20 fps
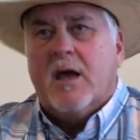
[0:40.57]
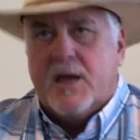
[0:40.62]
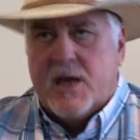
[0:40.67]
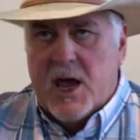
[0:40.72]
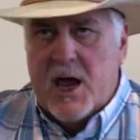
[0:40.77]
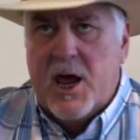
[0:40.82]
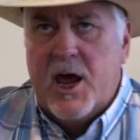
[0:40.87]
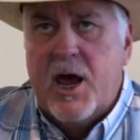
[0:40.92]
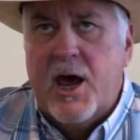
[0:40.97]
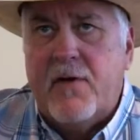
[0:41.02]

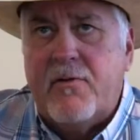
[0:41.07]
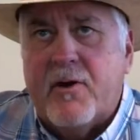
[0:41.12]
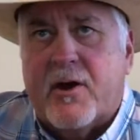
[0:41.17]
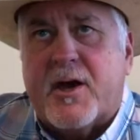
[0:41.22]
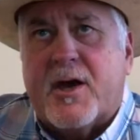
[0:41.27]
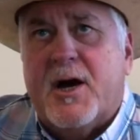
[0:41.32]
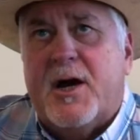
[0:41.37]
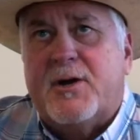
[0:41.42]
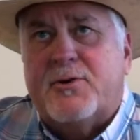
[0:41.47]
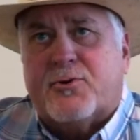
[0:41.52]
Yeah, the
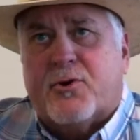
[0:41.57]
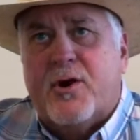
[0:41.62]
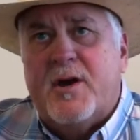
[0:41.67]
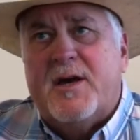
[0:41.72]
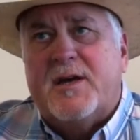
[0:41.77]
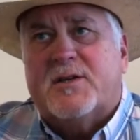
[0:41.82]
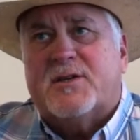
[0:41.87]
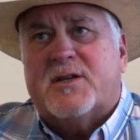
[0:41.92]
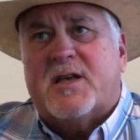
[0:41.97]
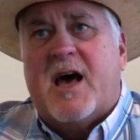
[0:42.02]

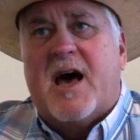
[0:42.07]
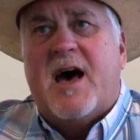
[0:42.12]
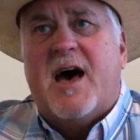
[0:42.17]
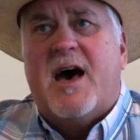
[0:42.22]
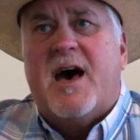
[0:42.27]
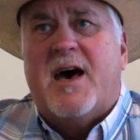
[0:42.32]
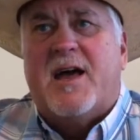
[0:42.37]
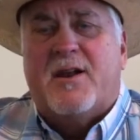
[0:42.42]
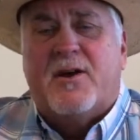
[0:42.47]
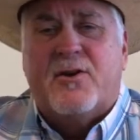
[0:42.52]

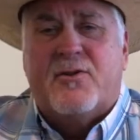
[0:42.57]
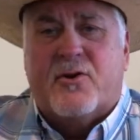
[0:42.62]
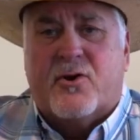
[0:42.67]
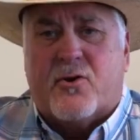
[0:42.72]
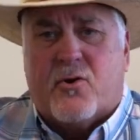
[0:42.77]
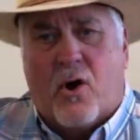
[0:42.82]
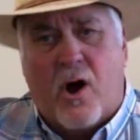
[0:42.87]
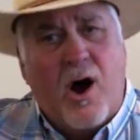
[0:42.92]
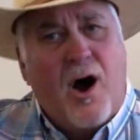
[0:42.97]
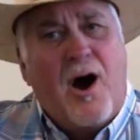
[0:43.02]
countryside of the
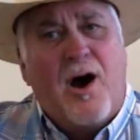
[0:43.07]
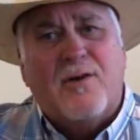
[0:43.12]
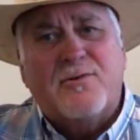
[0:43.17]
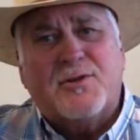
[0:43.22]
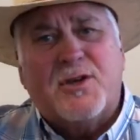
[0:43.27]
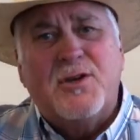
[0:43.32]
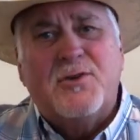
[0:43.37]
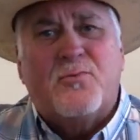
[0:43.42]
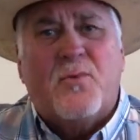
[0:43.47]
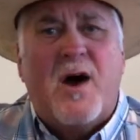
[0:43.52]
cross
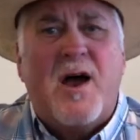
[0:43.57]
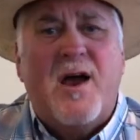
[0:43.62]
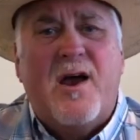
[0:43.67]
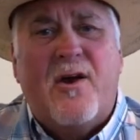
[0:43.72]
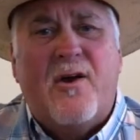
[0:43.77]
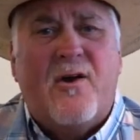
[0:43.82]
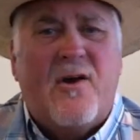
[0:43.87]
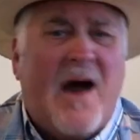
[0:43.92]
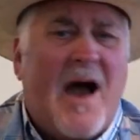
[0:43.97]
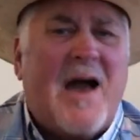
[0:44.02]
is
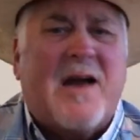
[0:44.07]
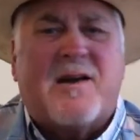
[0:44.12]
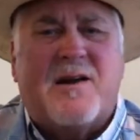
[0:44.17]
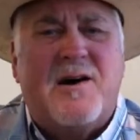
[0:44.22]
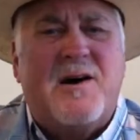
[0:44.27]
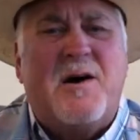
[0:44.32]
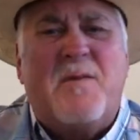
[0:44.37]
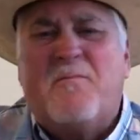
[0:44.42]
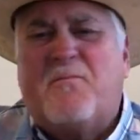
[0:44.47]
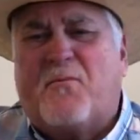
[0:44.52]
where I
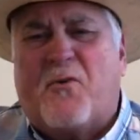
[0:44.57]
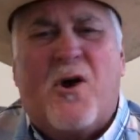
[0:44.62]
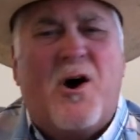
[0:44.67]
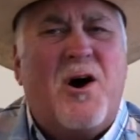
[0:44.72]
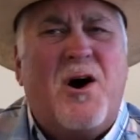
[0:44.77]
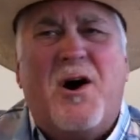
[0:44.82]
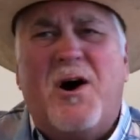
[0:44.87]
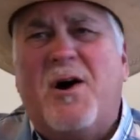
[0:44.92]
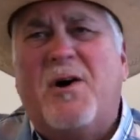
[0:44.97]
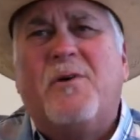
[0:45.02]
come
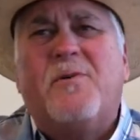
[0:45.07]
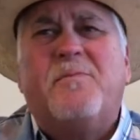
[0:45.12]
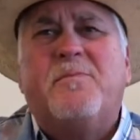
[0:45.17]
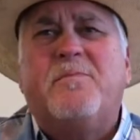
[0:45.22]
from.